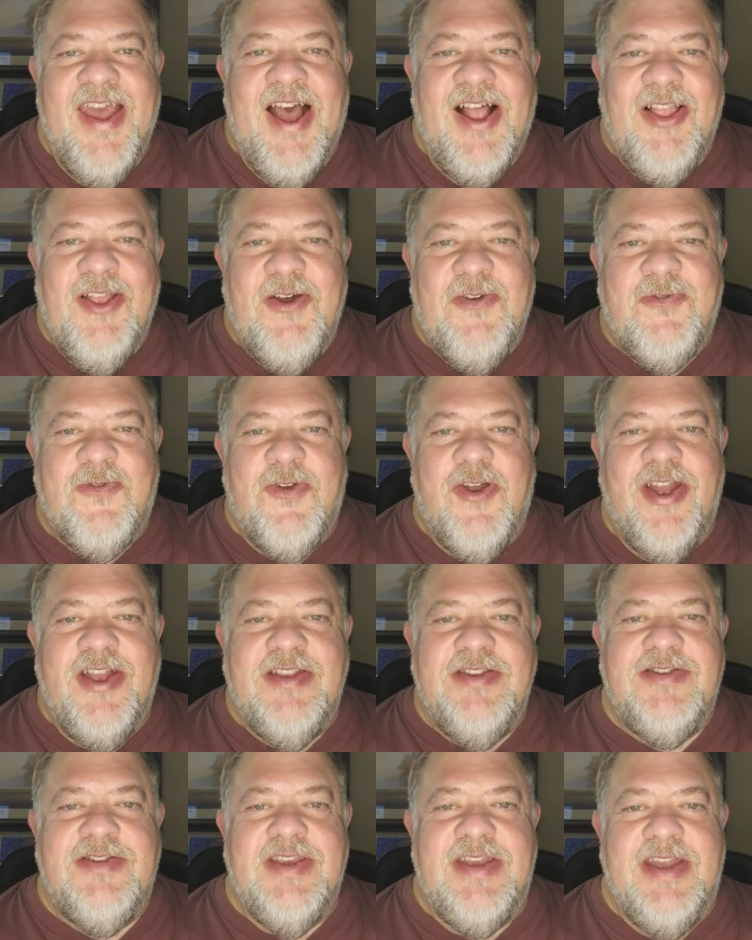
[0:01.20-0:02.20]
Hello
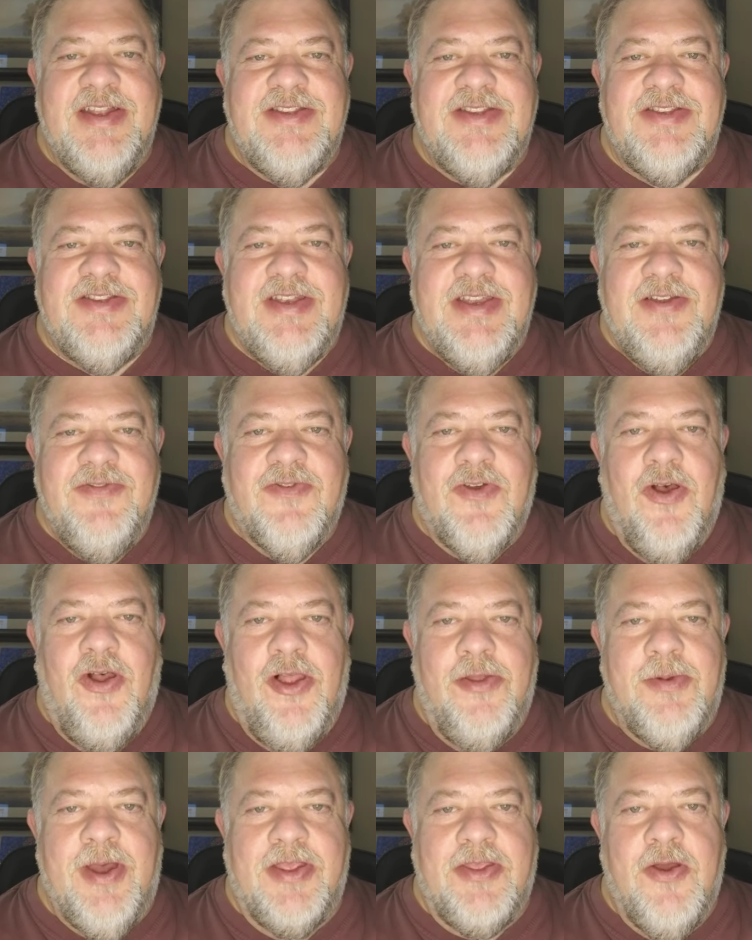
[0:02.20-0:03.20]
friends, it's Steve
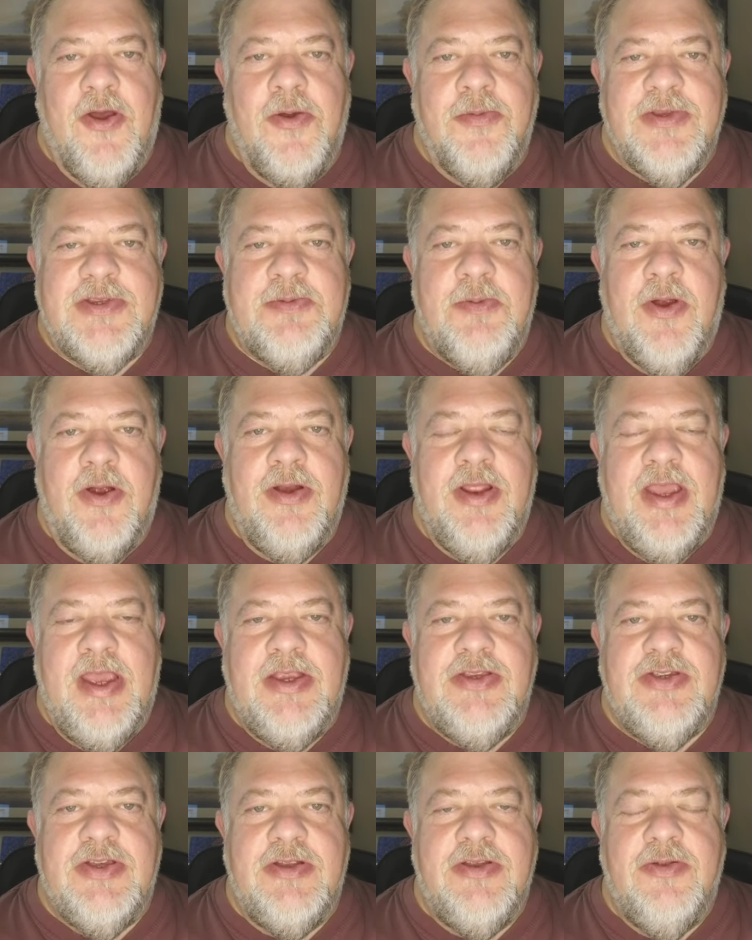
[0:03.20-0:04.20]
Colbeth, HomeSmart
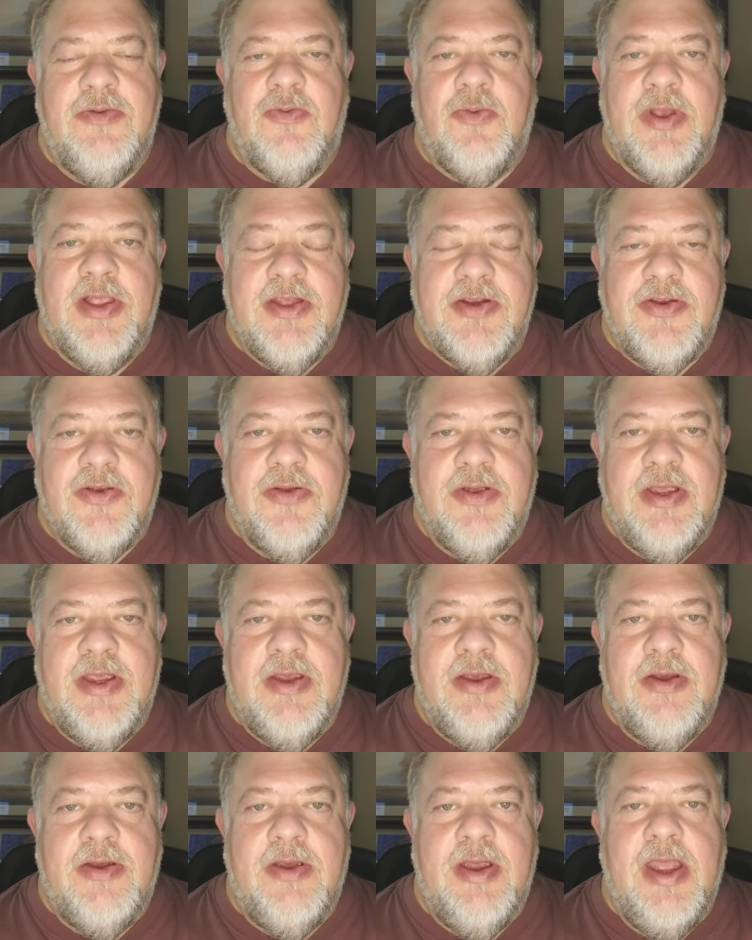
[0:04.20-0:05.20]
agent, a realtor
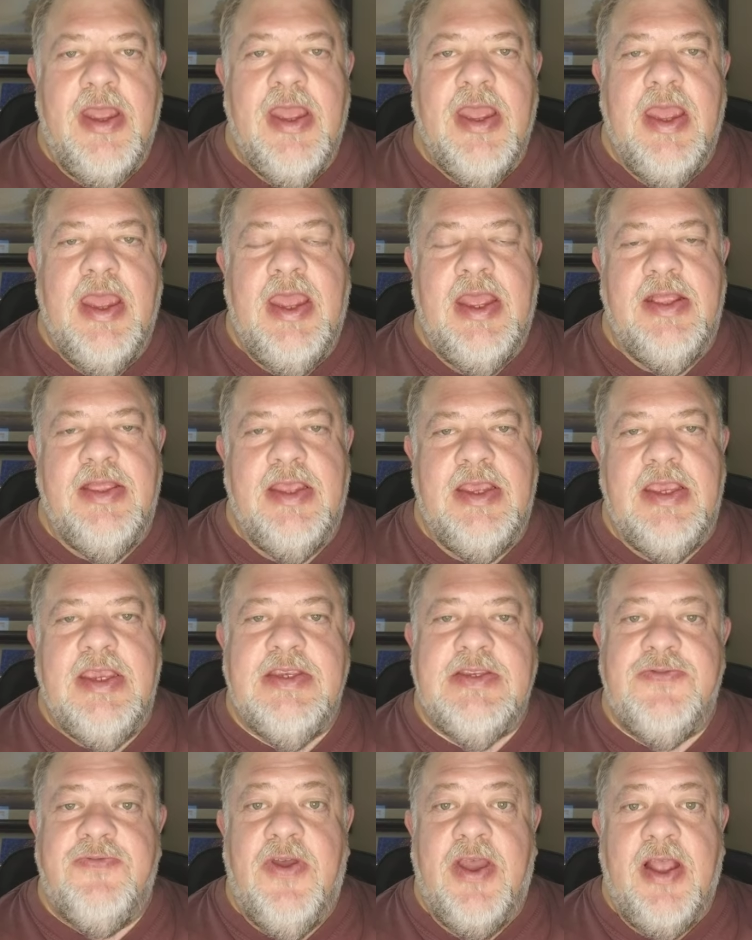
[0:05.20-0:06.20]
here in the
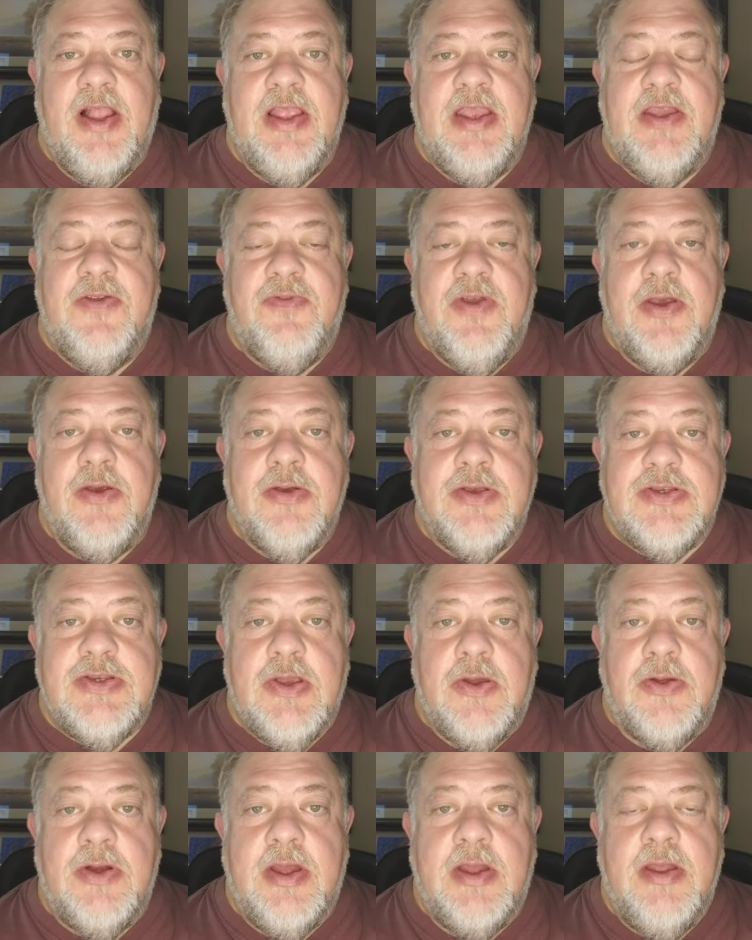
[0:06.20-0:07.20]
East Valley of
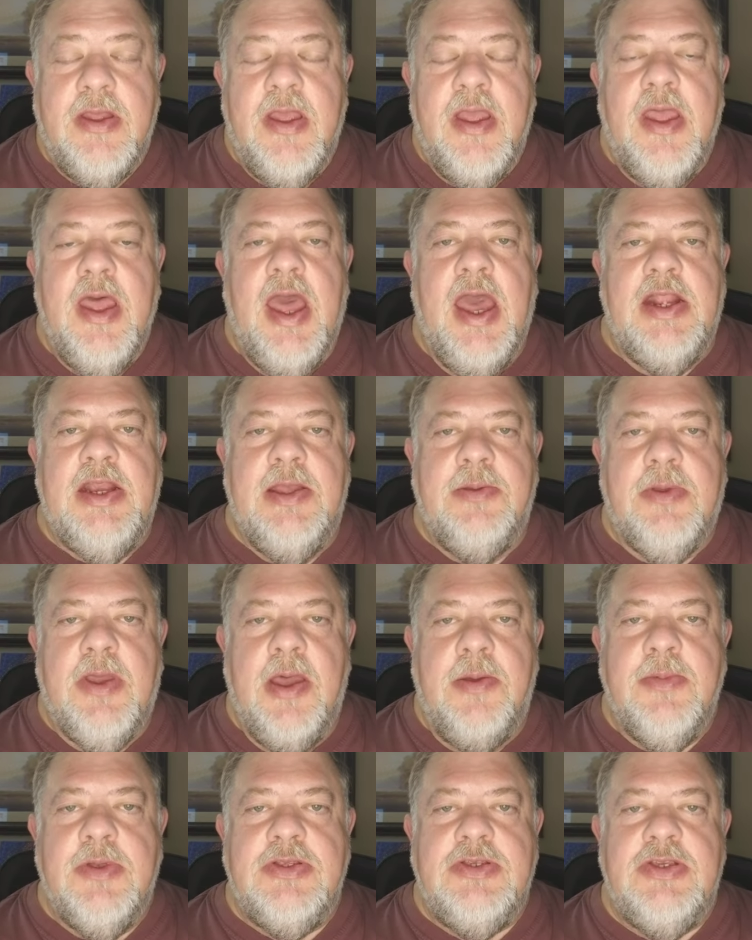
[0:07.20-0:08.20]
Arizona, and I'm
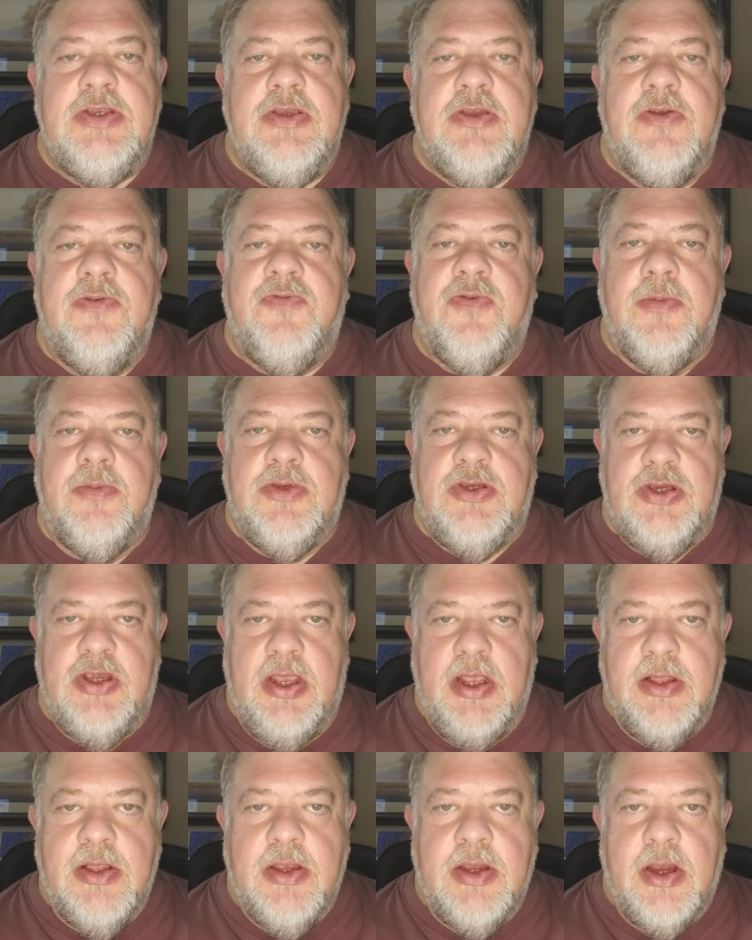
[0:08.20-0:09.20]
coming to you from
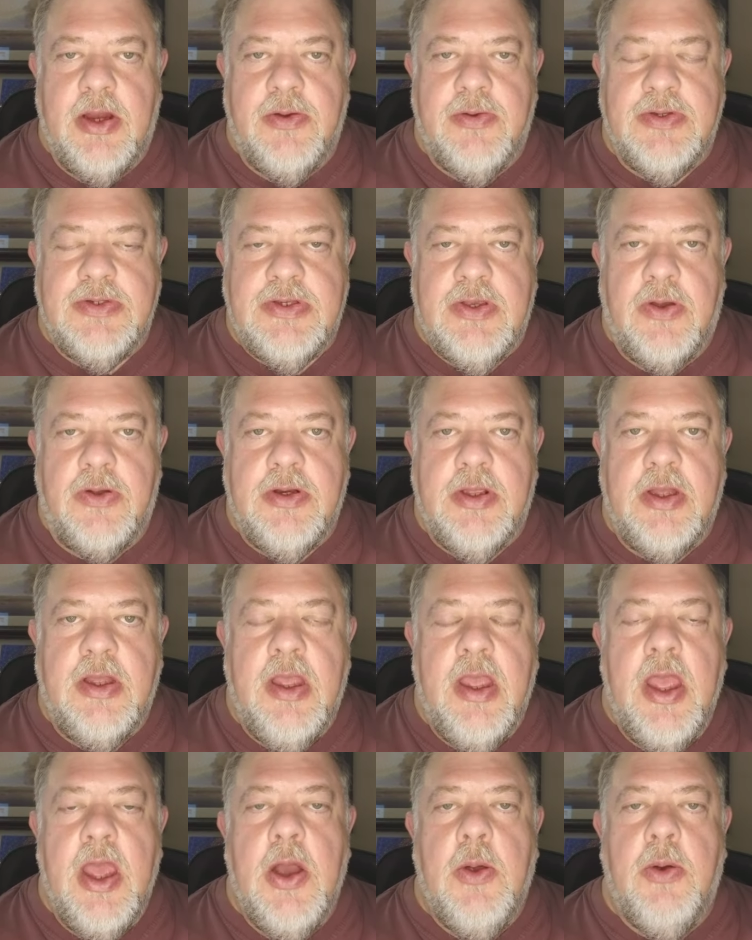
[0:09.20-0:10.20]
Chandler, Arizona,
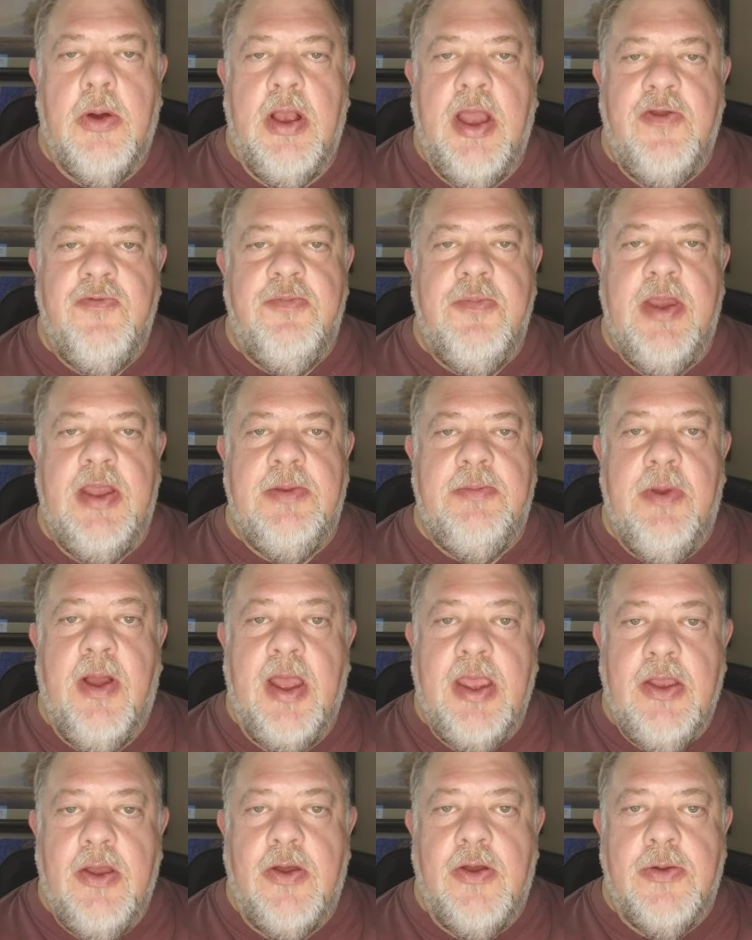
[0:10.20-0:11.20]
where I've made
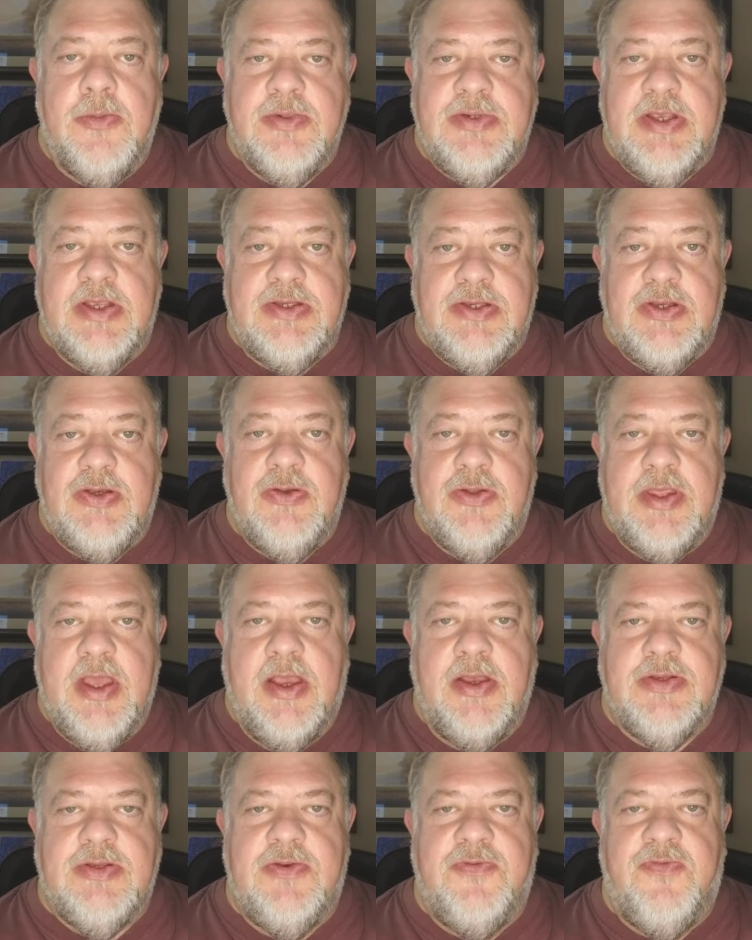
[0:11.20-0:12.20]
my home since two
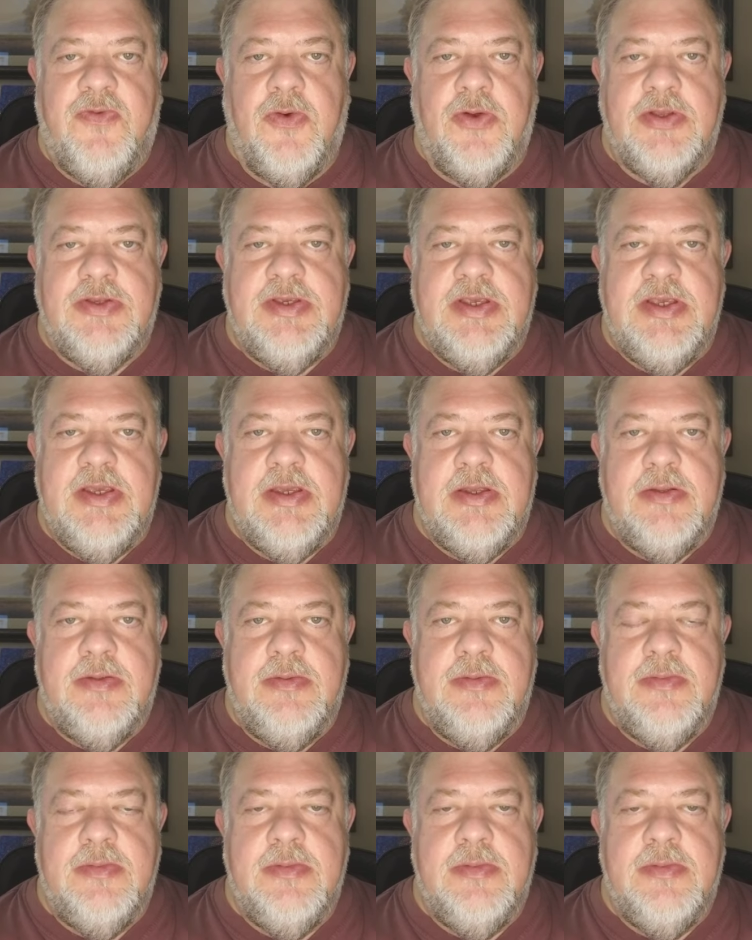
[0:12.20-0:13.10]
thousand fourteen.